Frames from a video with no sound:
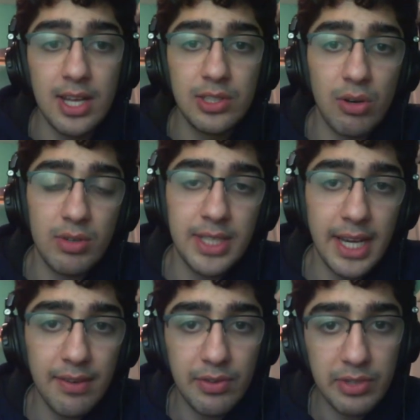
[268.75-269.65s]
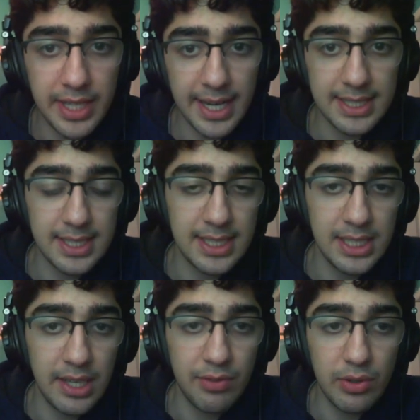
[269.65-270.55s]
So take a few seconds to
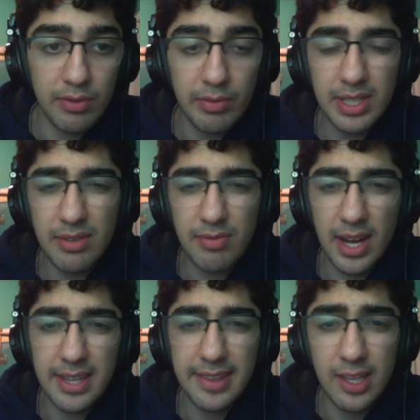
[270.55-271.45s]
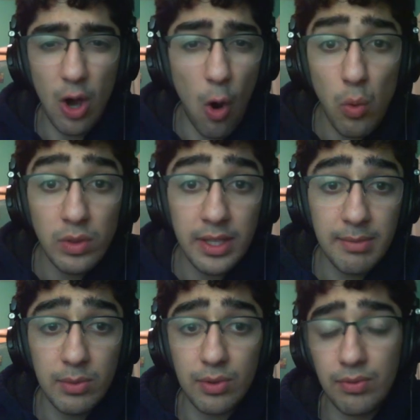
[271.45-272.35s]
see if you can really find the only
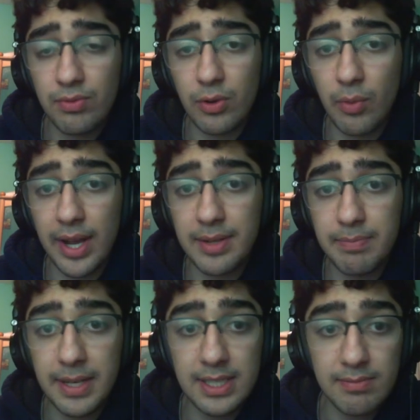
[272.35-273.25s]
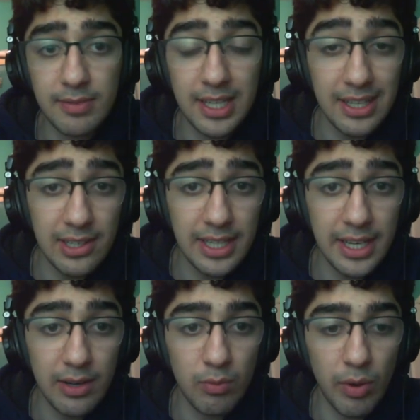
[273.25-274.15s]
move for white, because clearly
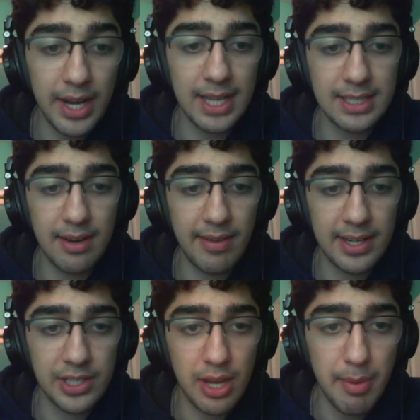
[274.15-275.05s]
here white has an advantage.